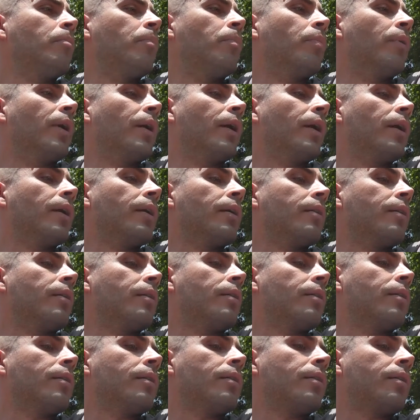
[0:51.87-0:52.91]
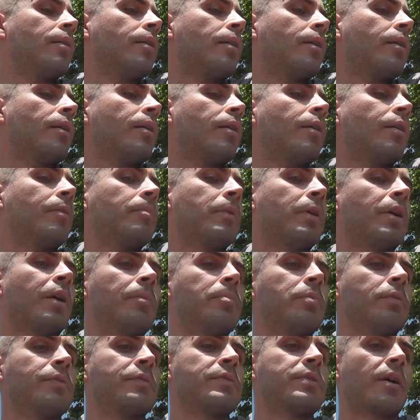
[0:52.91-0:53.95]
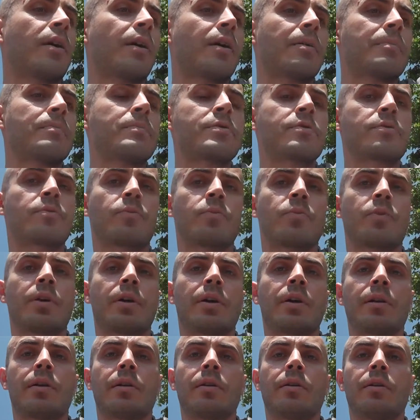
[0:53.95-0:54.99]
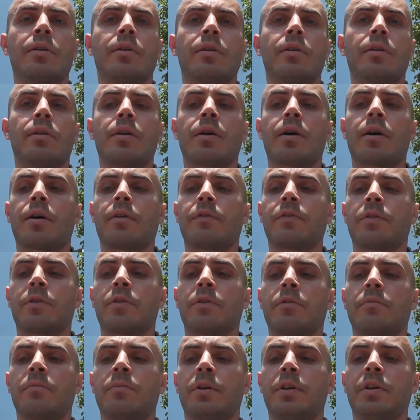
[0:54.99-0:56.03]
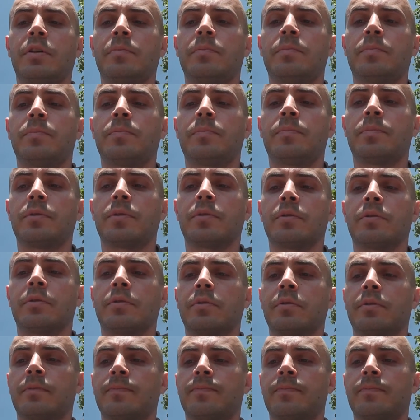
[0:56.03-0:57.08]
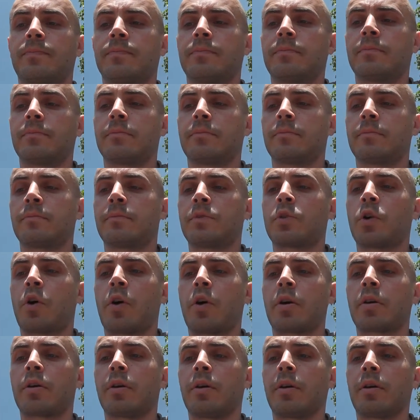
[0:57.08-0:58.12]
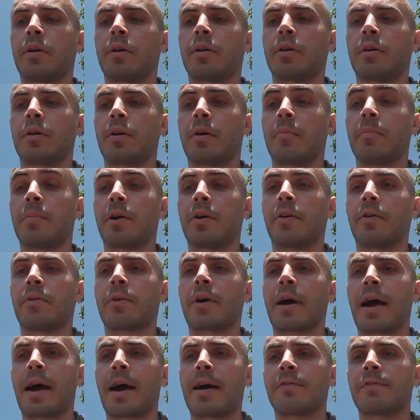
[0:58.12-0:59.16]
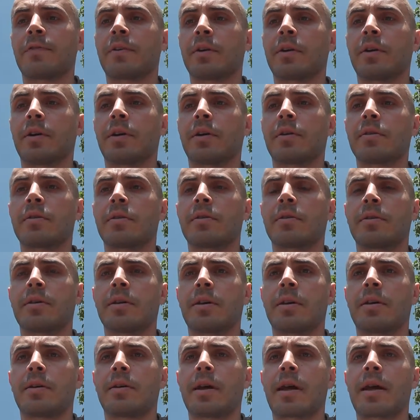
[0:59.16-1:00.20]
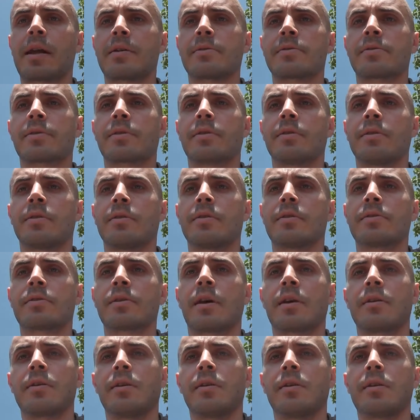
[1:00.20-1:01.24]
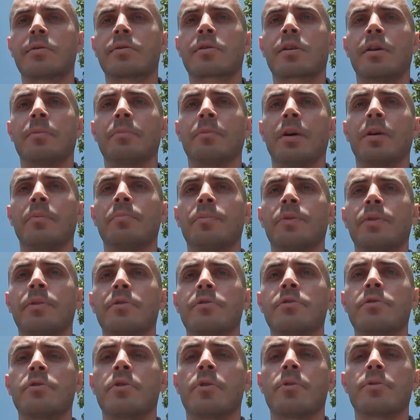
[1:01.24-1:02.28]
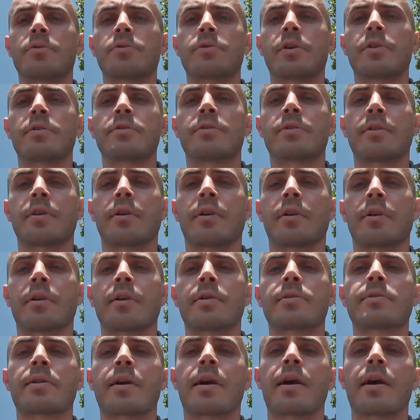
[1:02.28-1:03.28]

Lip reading: But a couple of times when I've heard people talking about Africa, this idea has come up: there's no such thing as